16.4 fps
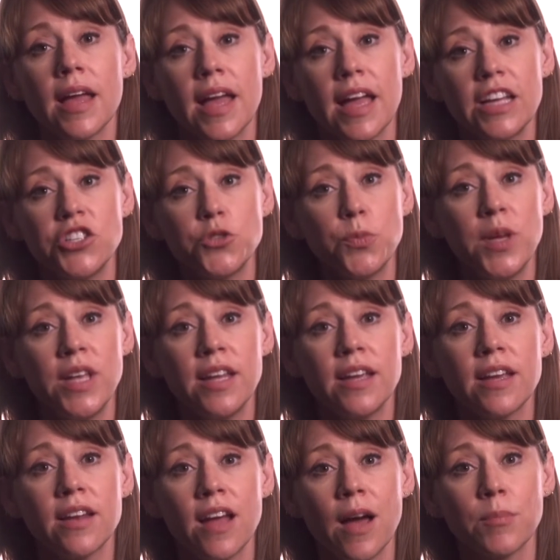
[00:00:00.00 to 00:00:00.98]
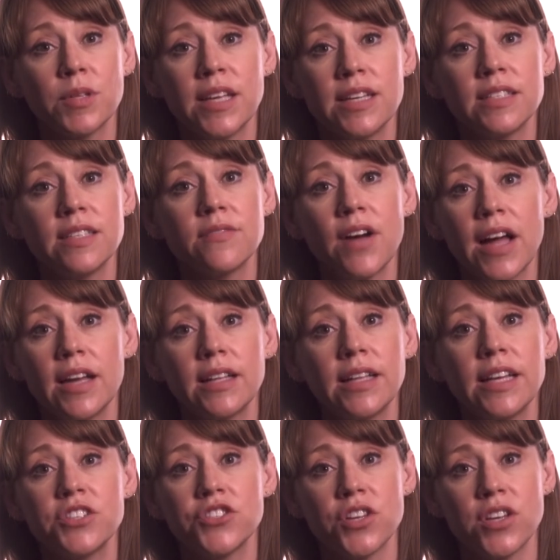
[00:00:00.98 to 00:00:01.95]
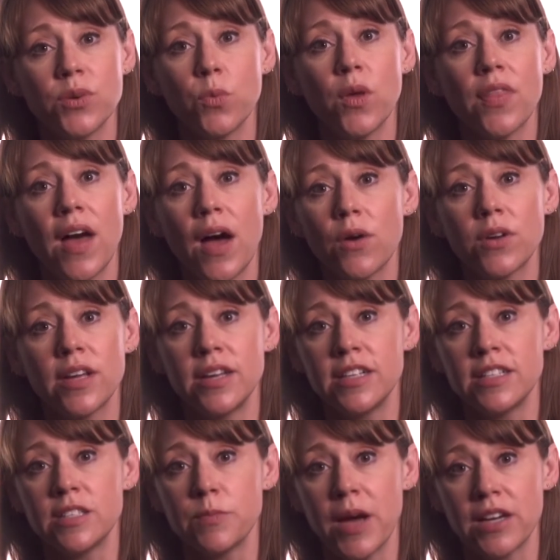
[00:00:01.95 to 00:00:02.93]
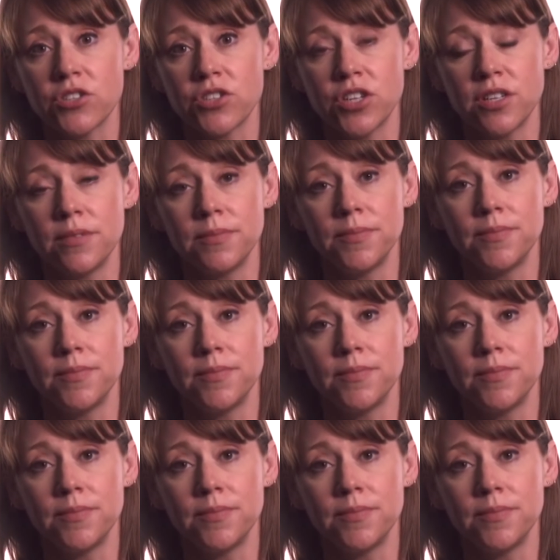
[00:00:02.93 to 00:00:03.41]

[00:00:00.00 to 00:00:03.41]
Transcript: HPD cannot place a violation without an inspection.